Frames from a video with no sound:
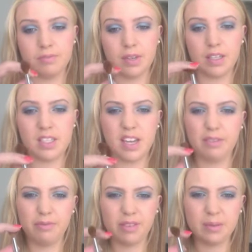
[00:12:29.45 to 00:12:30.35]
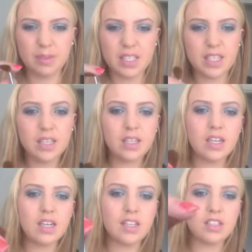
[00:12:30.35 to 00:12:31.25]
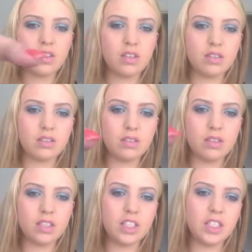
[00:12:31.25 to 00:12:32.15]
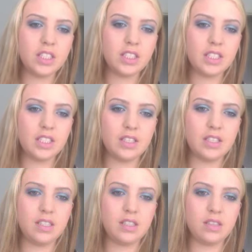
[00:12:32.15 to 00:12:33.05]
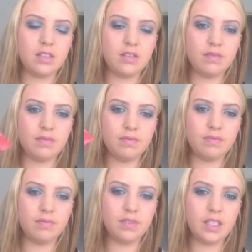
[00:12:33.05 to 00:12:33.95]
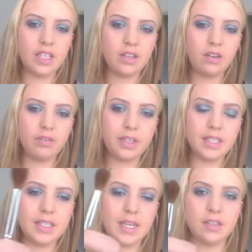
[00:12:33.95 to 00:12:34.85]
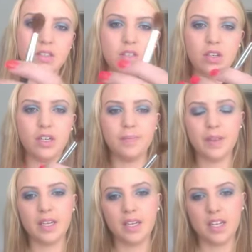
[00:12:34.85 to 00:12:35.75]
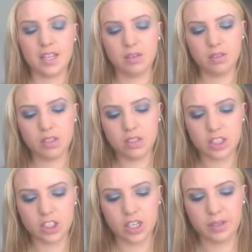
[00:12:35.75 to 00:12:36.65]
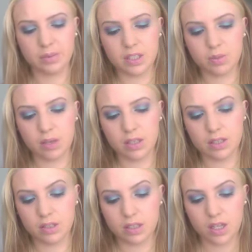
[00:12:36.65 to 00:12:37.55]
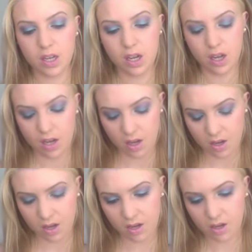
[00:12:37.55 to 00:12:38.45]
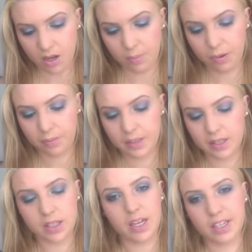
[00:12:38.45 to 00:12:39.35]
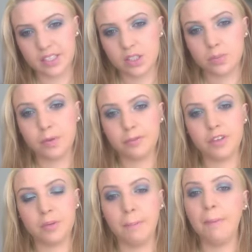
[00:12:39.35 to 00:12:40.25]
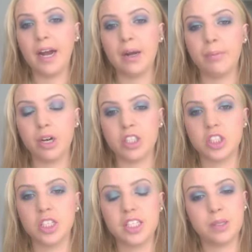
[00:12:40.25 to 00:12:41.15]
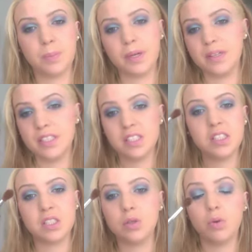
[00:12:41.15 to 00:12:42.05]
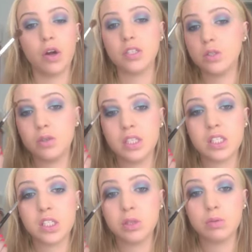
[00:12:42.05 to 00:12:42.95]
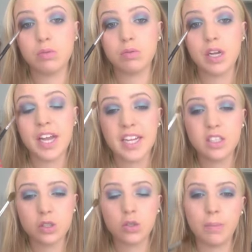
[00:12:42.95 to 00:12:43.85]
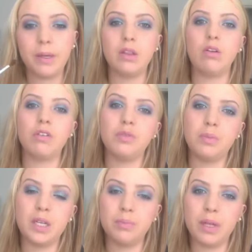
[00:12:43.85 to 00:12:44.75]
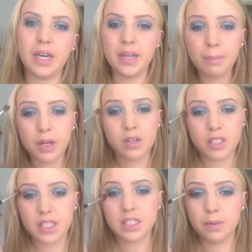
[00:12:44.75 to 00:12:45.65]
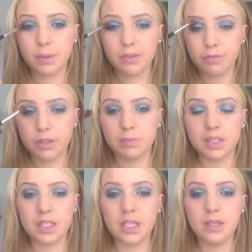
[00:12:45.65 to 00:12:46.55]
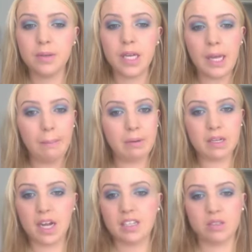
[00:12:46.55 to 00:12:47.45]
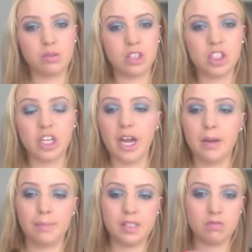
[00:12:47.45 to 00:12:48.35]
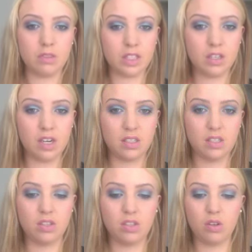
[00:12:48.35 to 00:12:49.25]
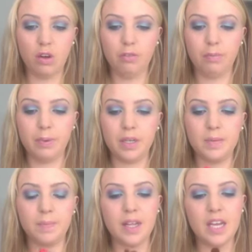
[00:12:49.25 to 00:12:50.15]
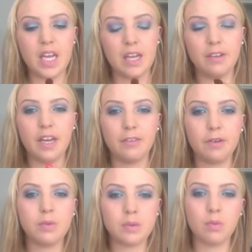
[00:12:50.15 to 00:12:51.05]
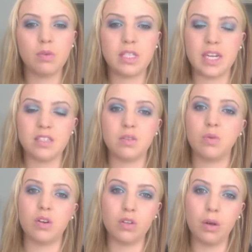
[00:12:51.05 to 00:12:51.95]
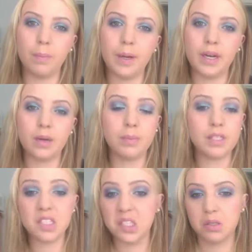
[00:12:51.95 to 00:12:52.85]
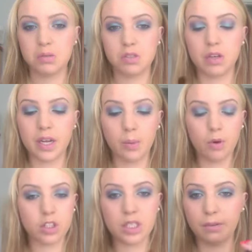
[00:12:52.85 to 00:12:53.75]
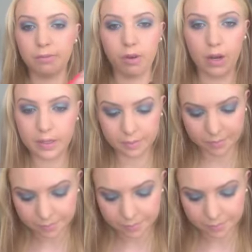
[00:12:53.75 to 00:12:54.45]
I'd say, flimsy. It's not, as you can see, it's just, yeah, not very dense. So that was the only issue I have with this one. I still prefer my MAC brush to this, but this still works good. It just took a bit longer for me to blend in because it is a bit flimsier, but it has a good shape. It's really nice and soft, but if it was more dense, it'd work a lot better, but still, it's okay. Washed up fine.